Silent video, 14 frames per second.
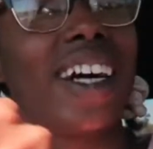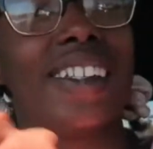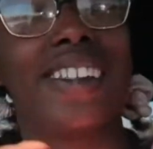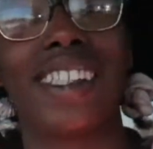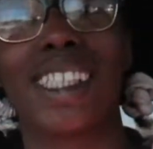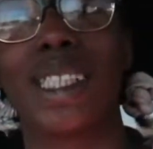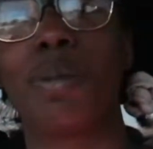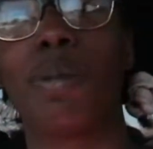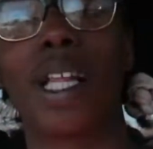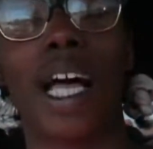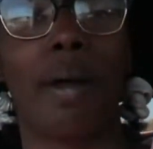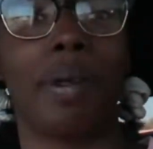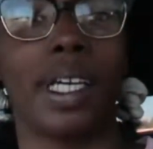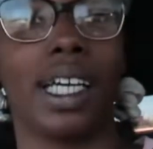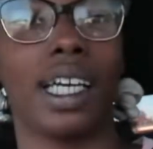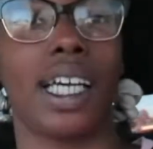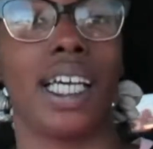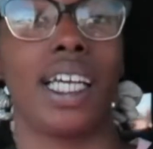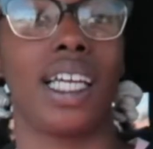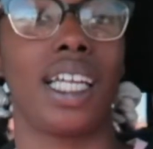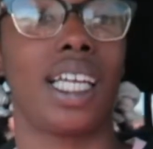I'm just blabbing,
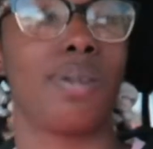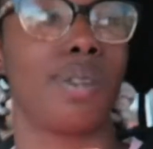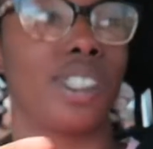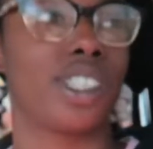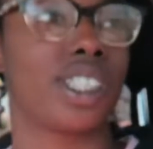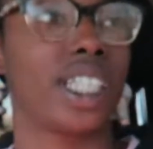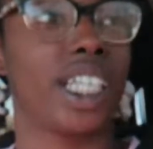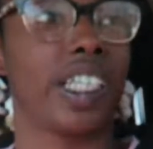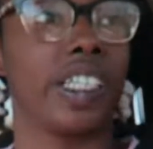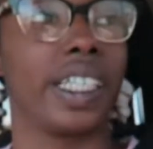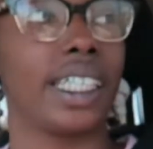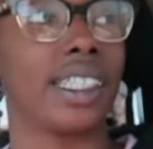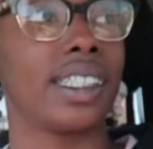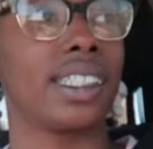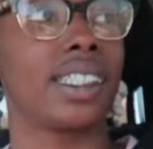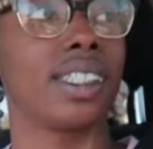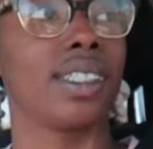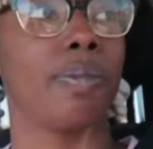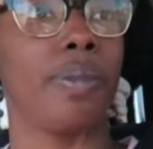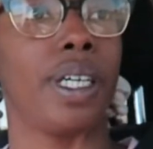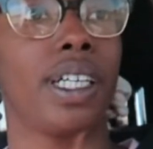and I'm just curious,
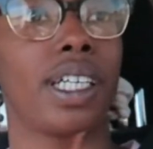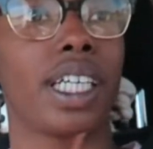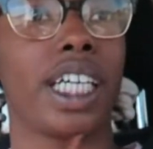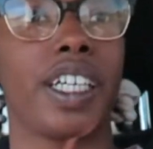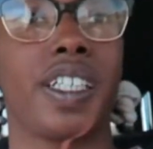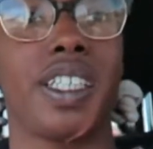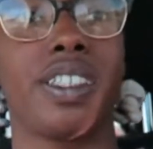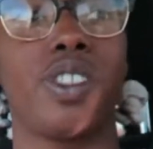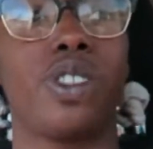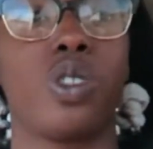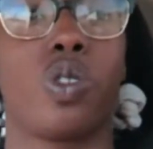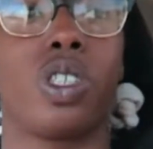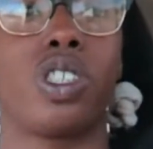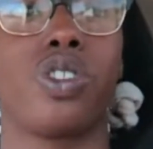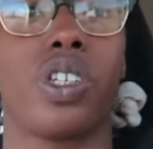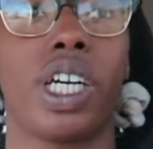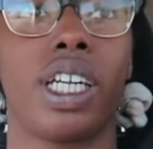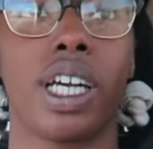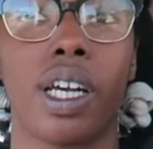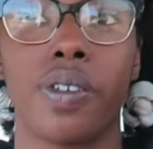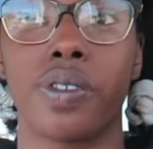being a curious George right
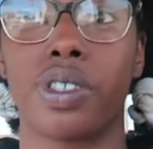now.